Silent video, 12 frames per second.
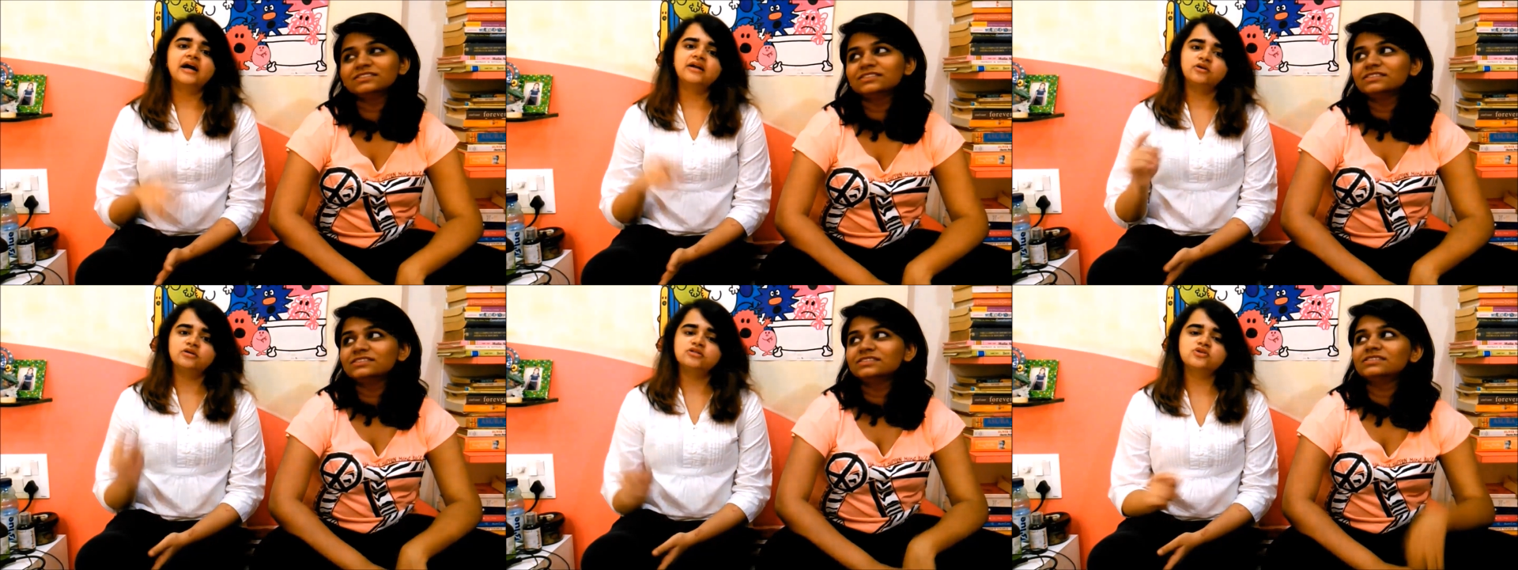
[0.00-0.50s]

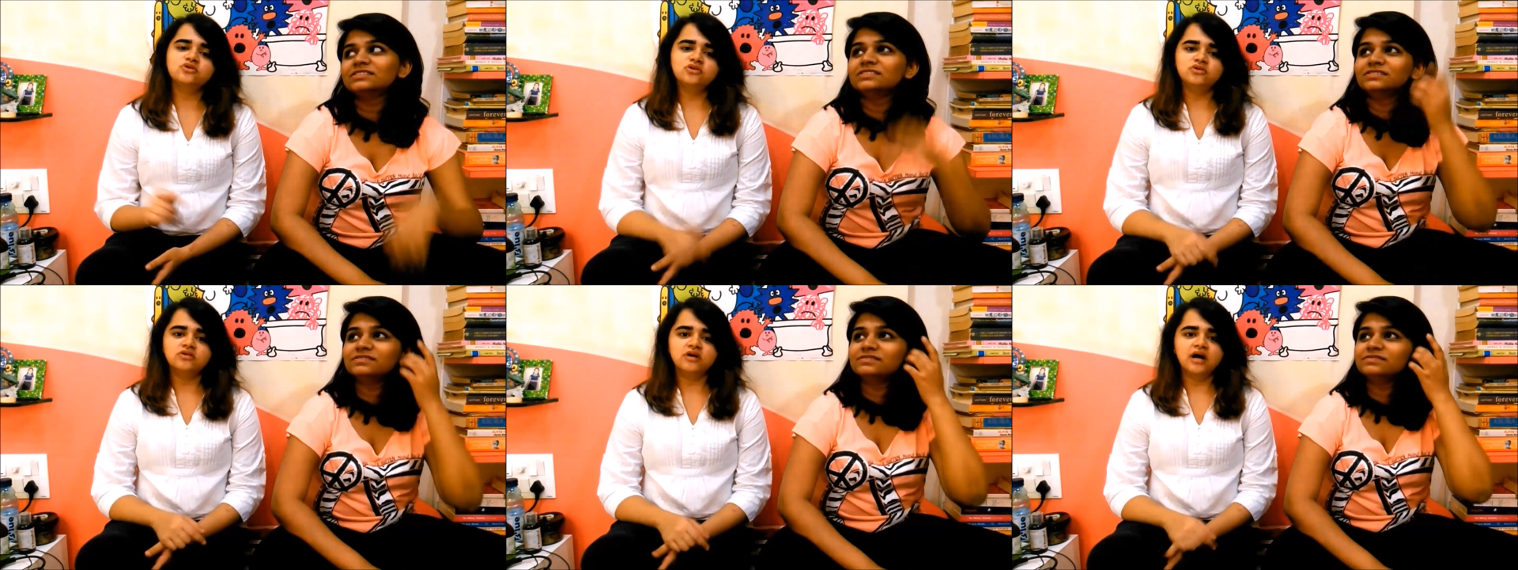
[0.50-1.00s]
Speaker 1: And
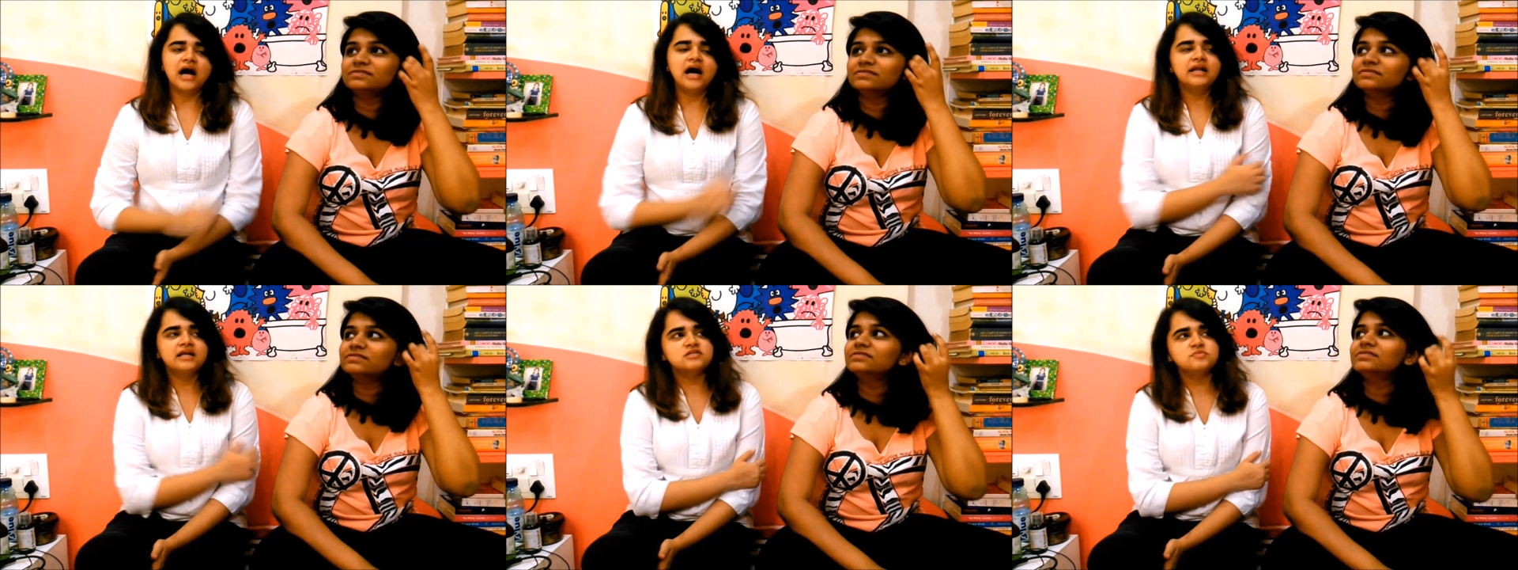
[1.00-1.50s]
also,
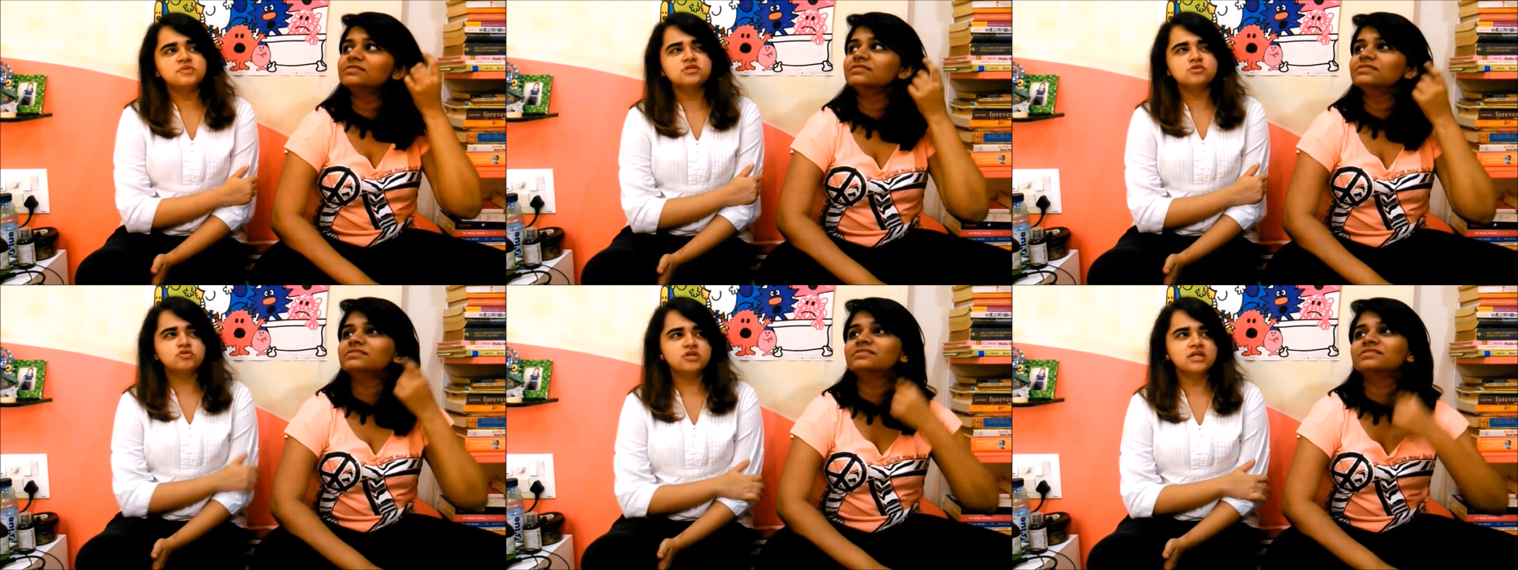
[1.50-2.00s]
our
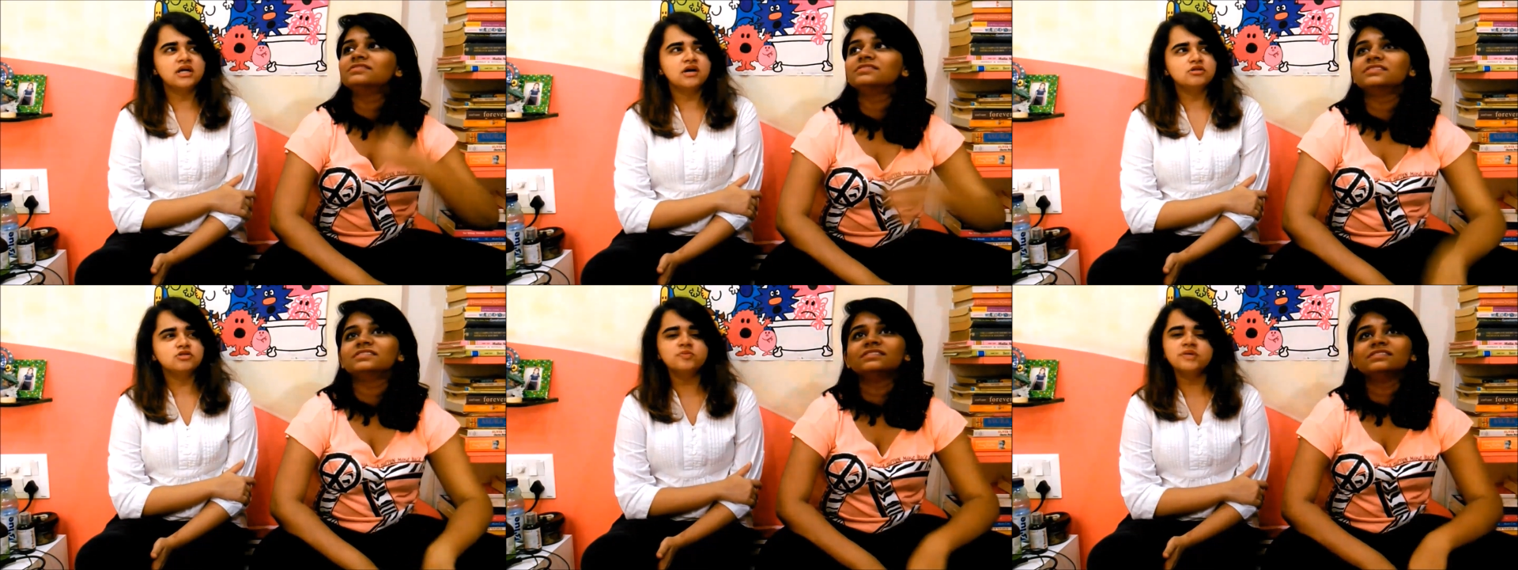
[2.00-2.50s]
recipes usually
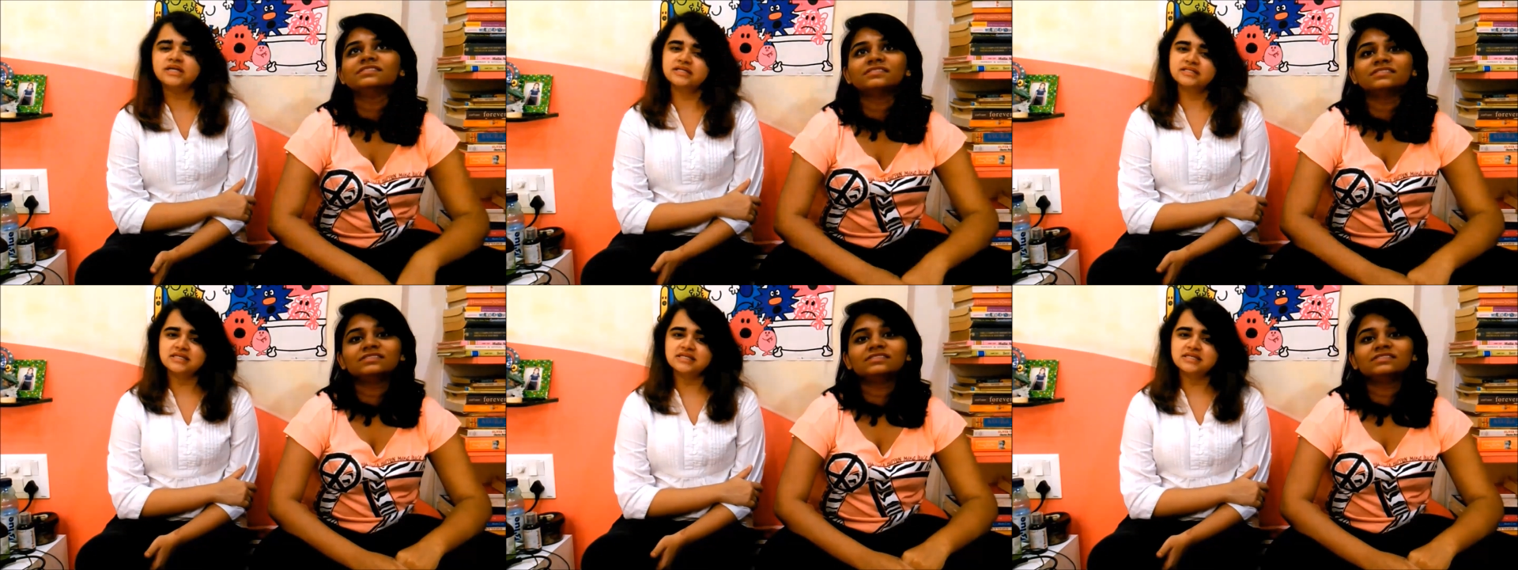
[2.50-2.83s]
are also pretty